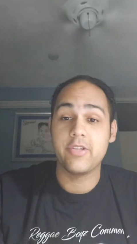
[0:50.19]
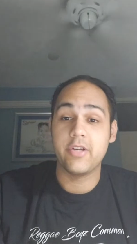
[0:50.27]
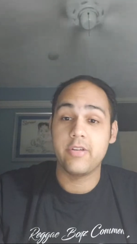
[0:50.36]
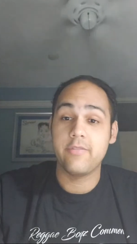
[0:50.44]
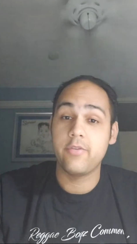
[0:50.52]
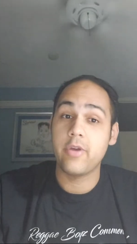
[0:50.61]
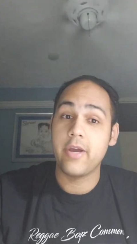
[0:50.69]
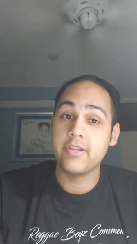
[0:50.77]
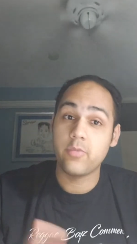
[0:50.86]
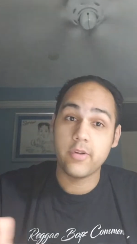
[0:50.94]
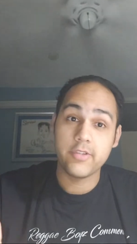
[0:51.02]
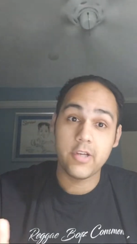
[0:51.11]
And if you guys
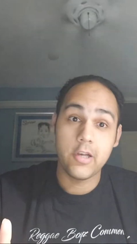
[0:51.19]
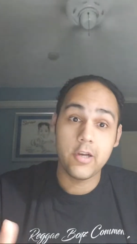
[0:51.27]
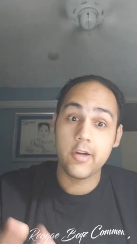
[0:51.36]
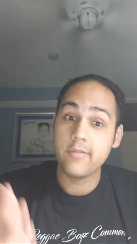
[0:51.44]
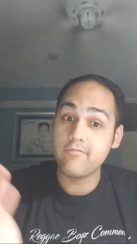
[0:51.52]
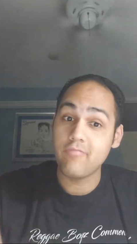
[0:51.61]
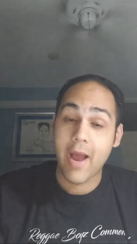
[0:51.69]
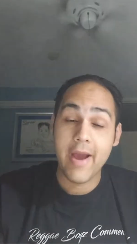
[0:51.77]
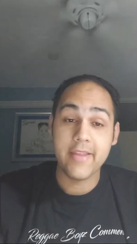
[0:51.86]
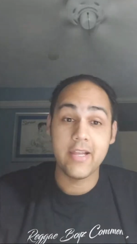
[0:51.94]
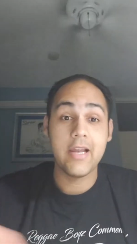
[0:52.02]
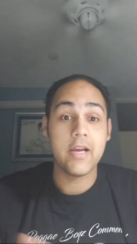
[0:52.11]
want to learn
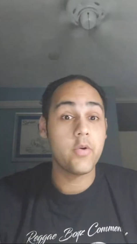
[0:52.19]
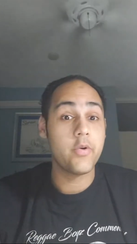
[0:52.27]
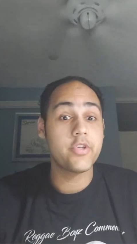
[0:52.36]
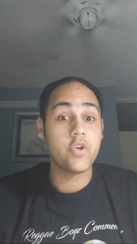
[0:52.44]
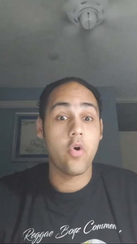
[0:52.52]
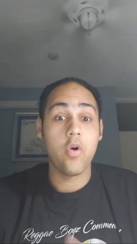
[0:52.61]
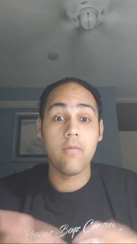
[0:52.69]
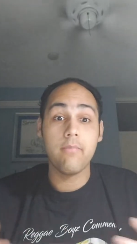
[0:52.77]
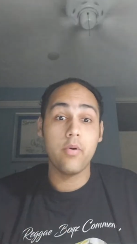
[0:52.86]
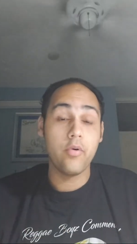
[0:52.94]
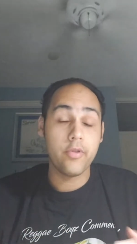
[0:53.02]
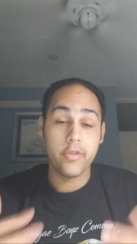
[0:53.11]
either language or
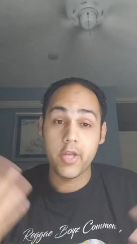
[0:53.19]
both,